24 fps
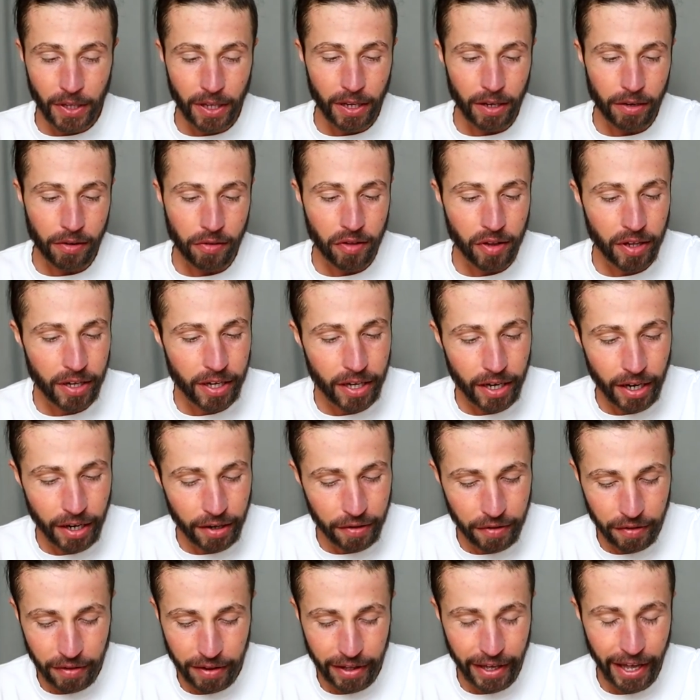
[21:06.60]
let's see,
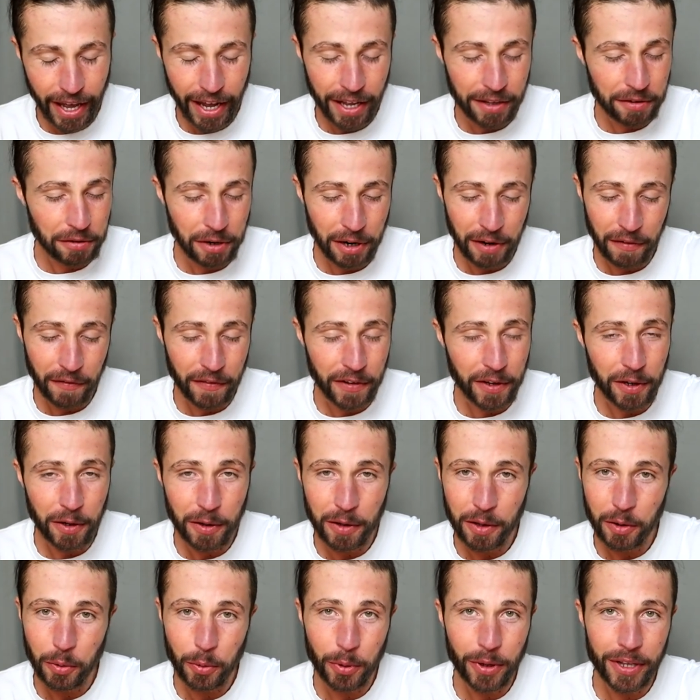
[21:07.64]
guys. Canned
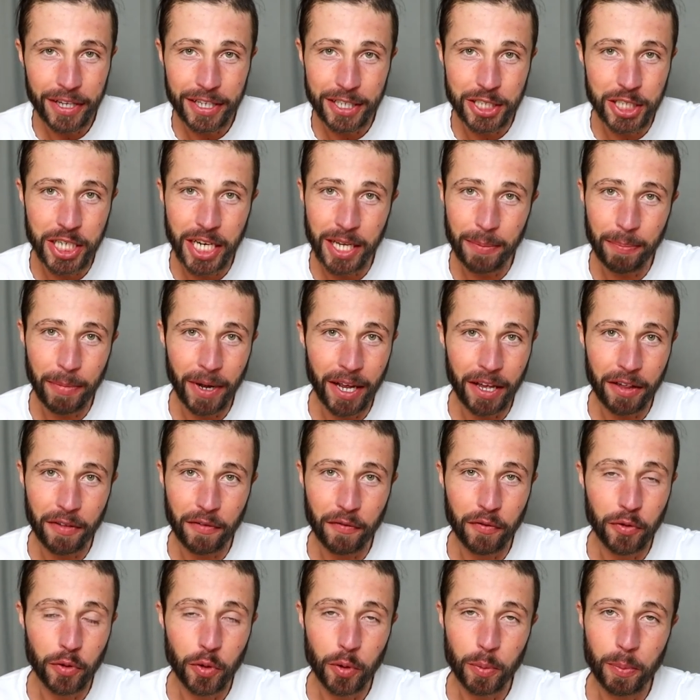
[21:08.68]
ravioli, really cheap ass
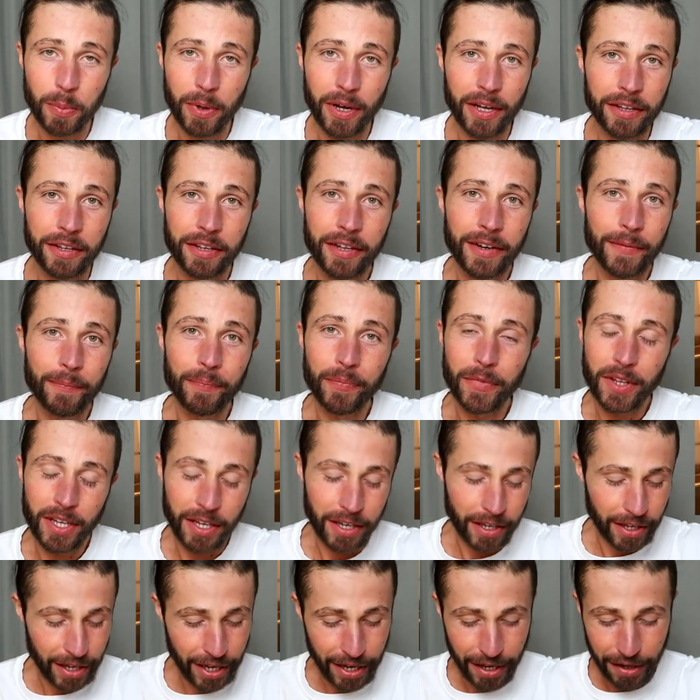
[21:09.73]
food, but
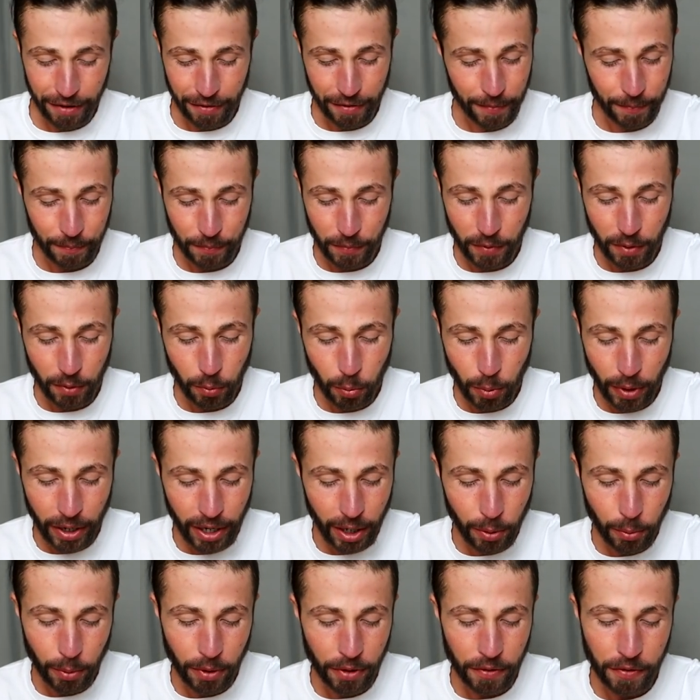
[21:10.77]
yes. When
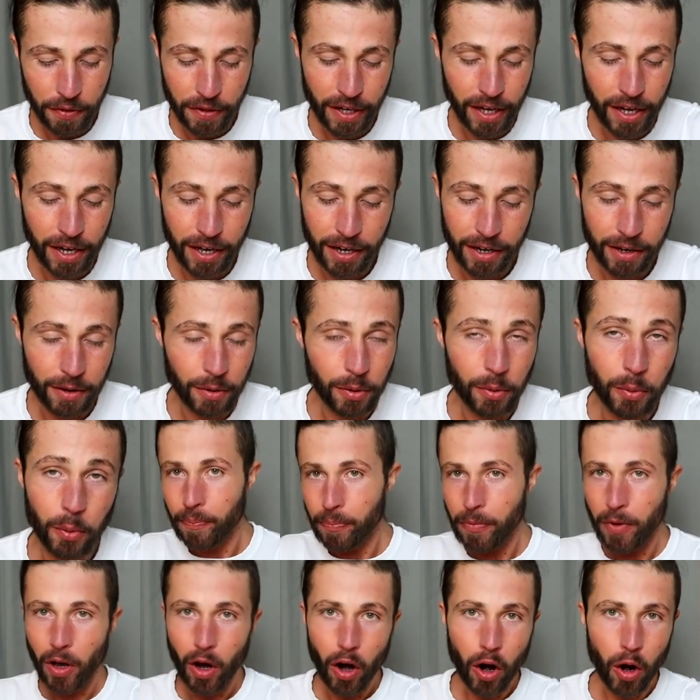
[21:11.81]
I was young,
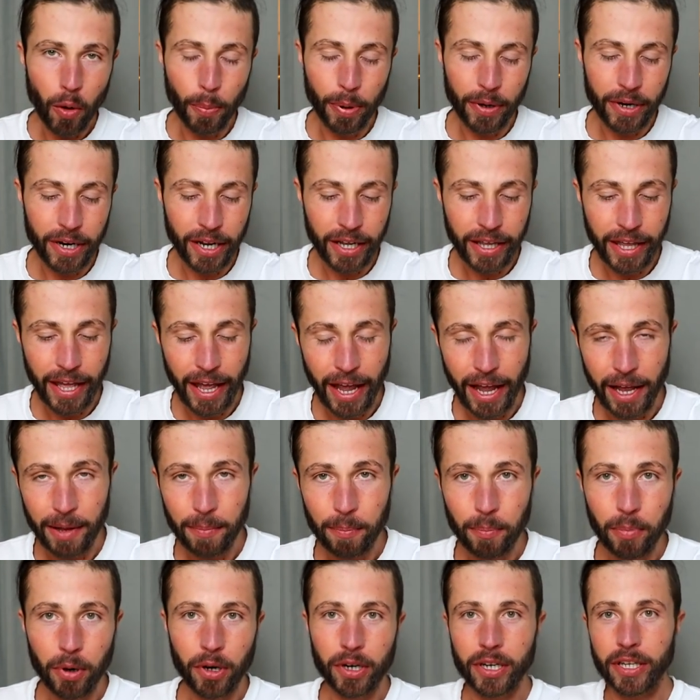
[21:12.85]
open a
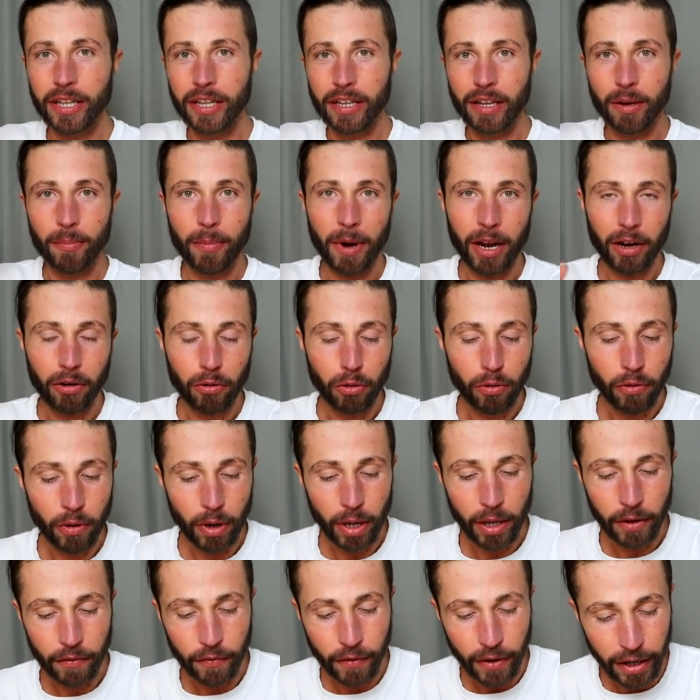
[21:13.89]
can, put it in the
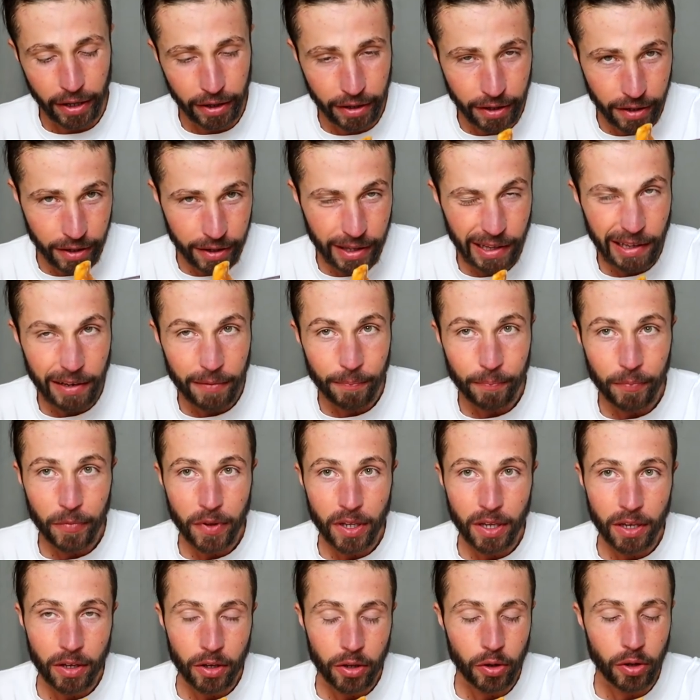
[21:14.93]
microwave, and
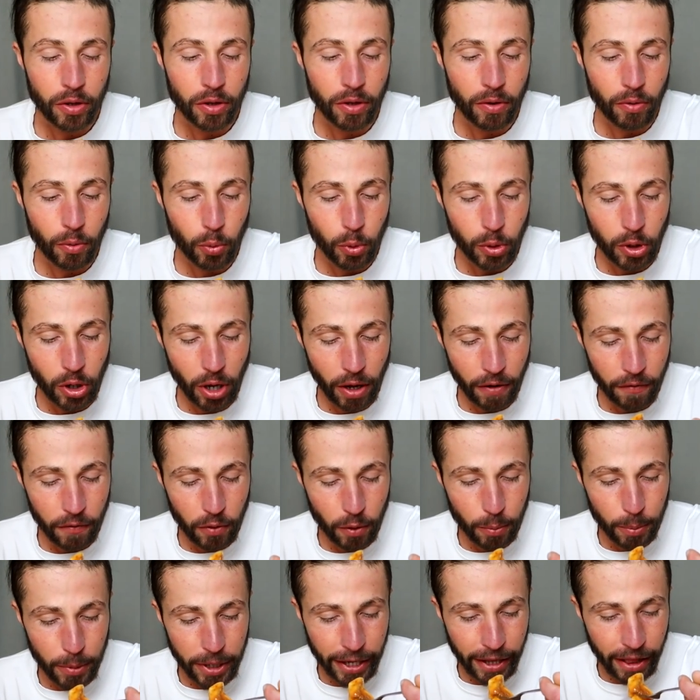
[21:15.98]
we have
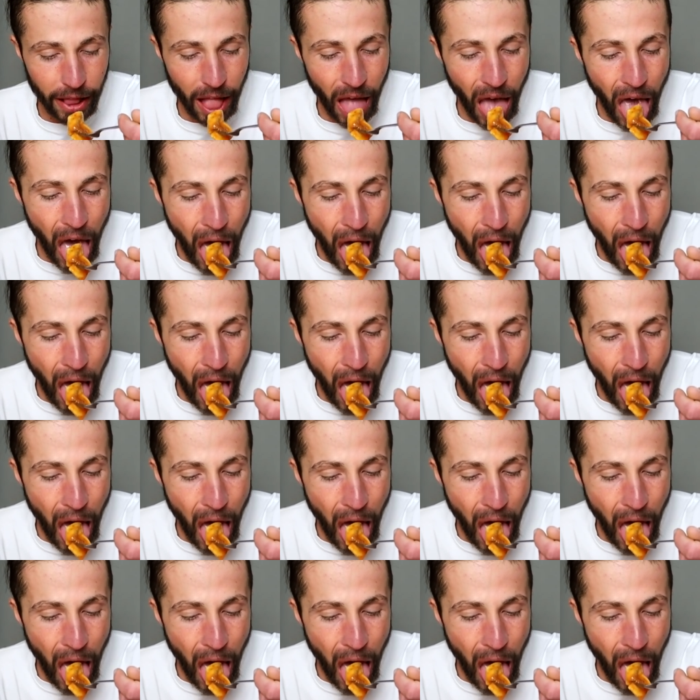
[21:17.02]
your meal.